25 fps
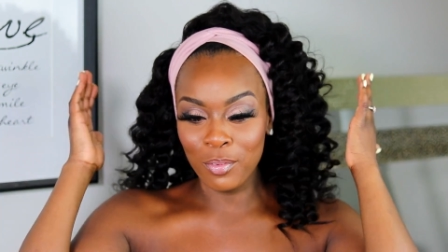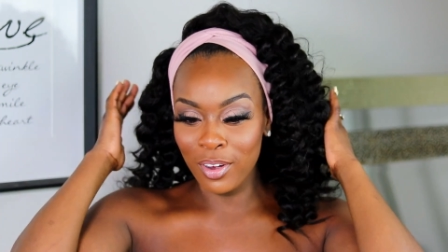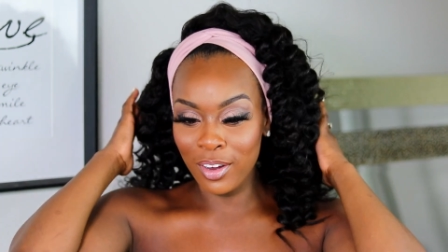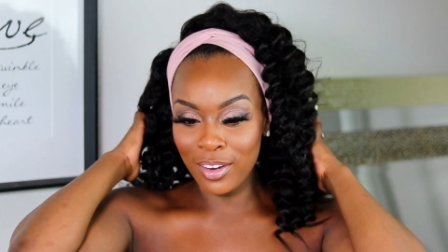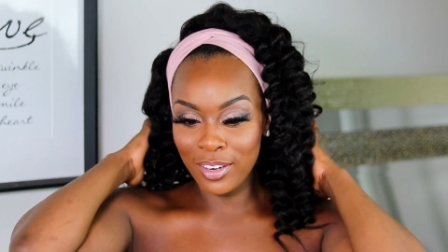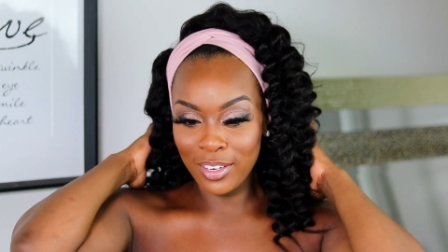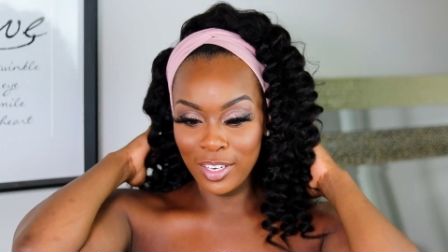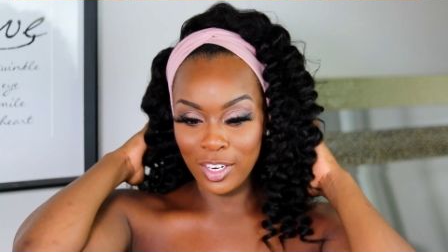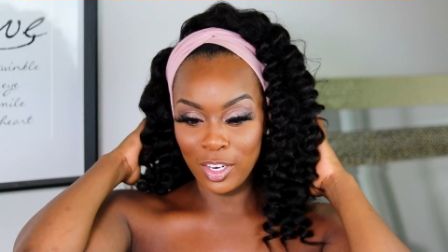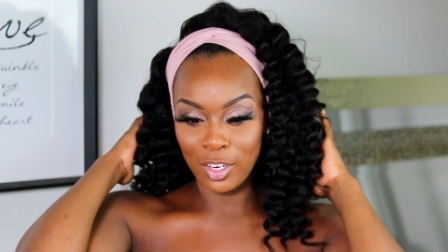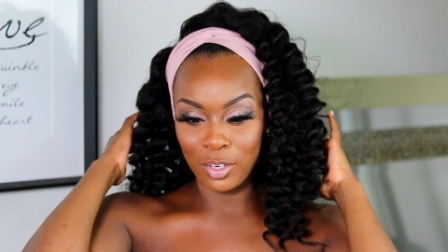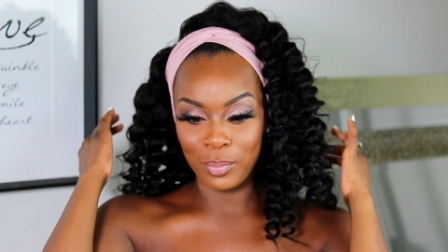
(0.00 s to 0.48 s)

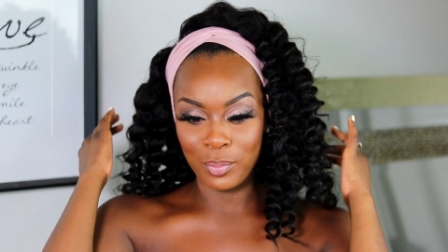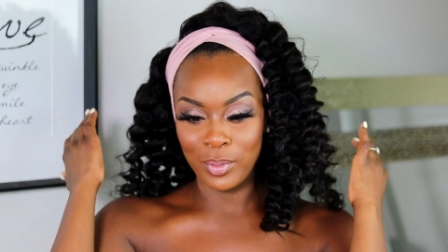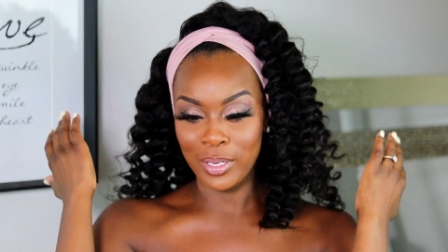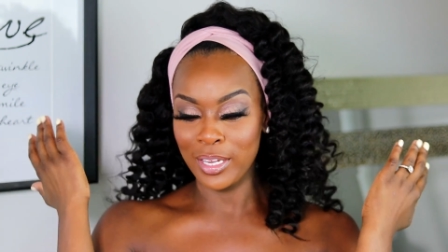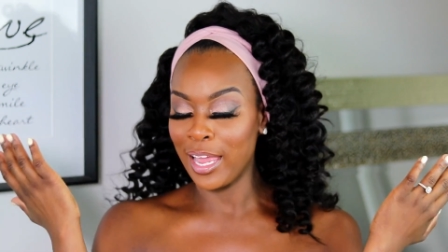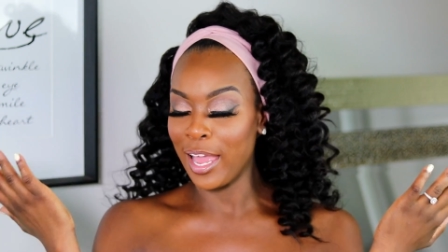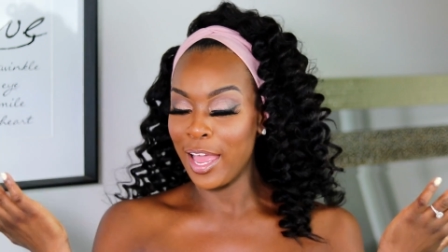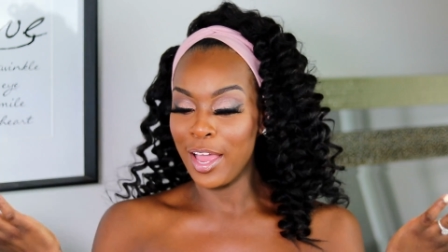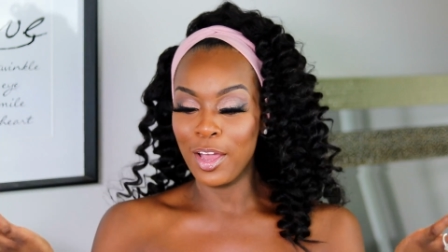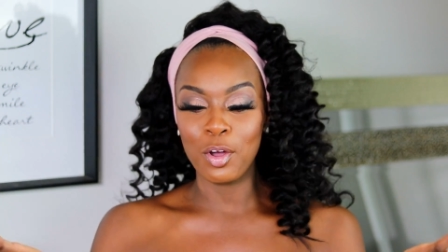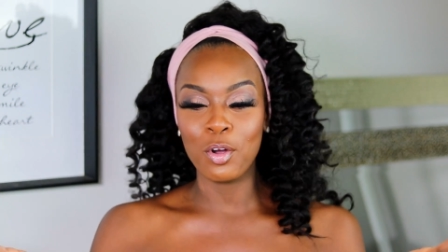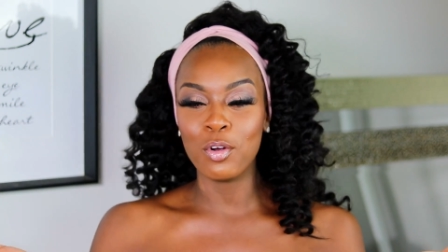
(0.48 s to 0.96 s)
wrong here? We
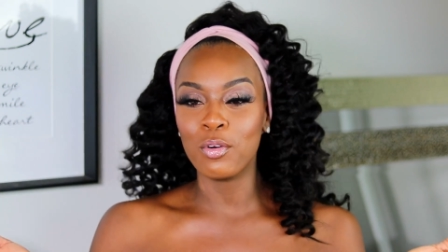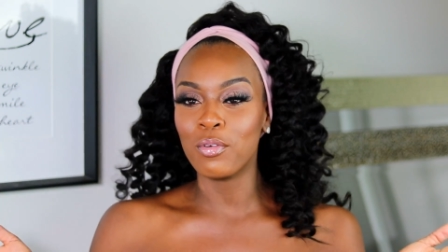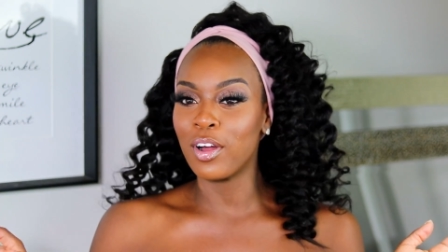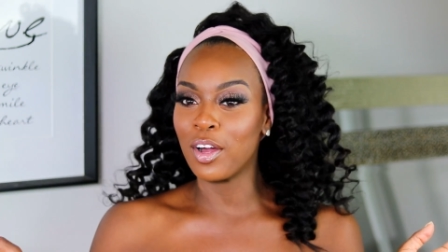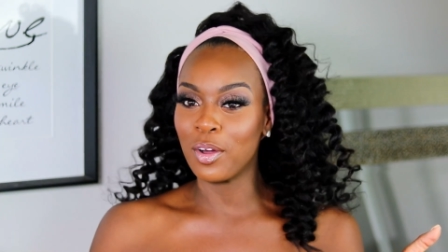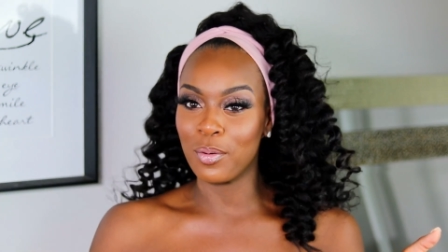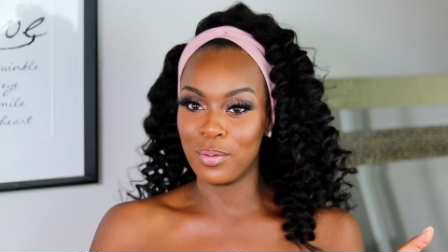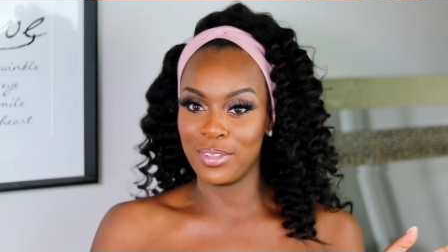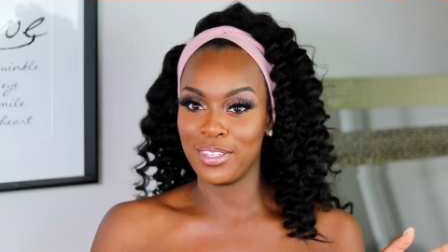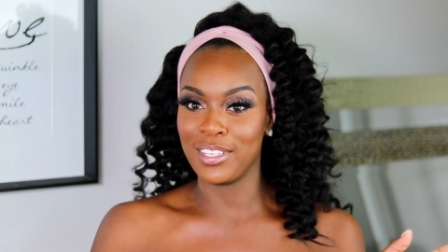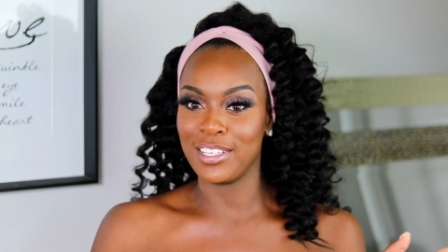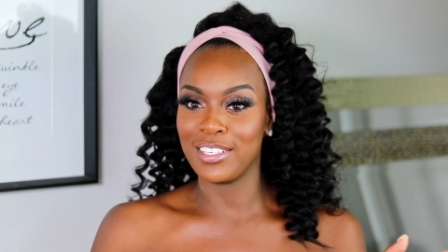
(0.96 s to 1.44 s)
can't go
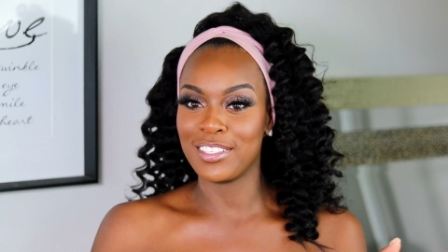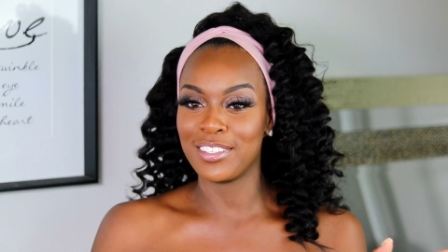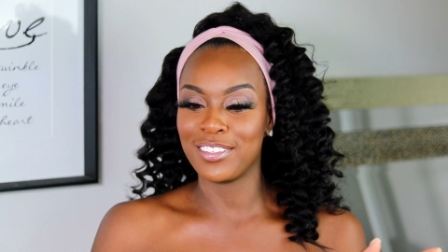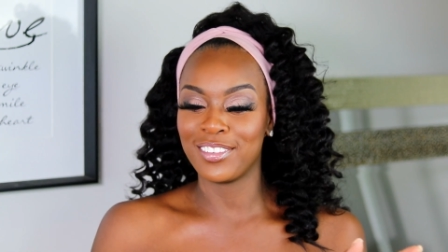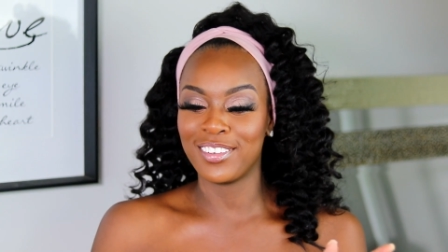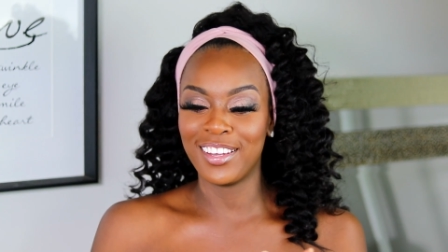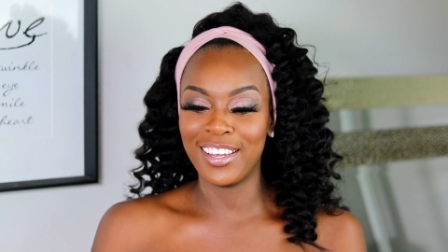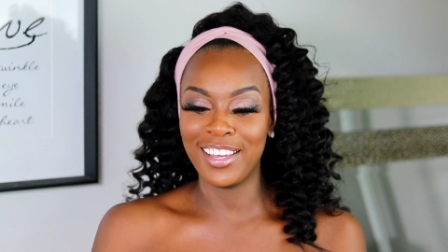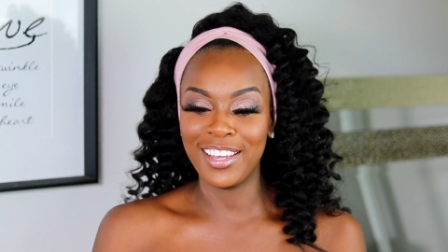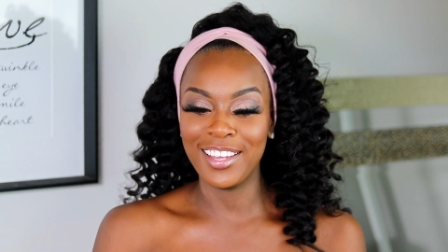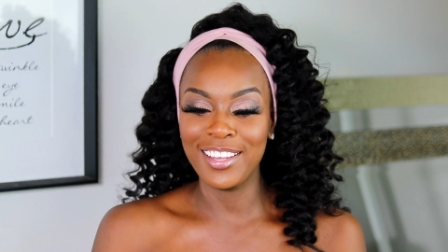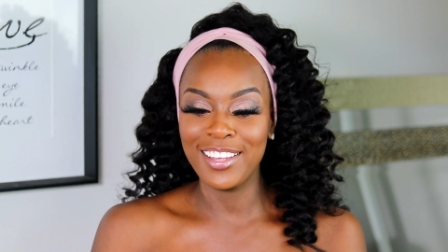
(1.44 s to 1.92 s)
wrong with this,
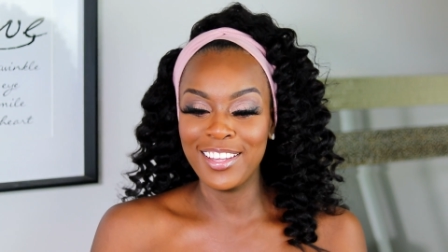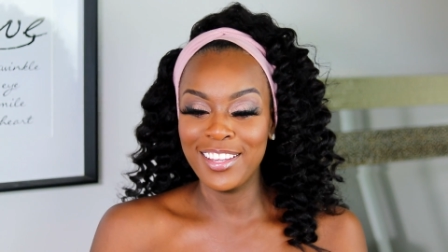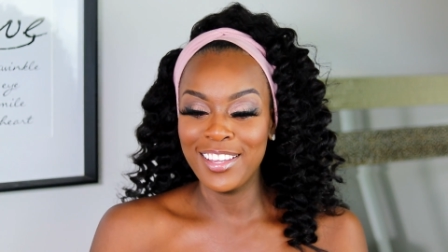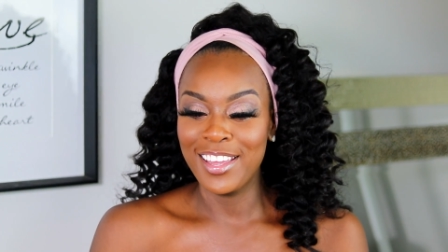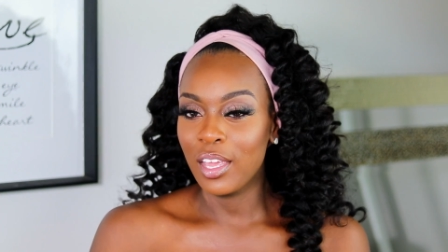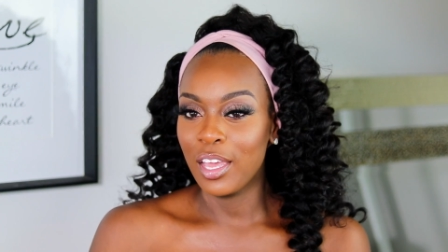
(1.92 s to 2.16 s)
okay?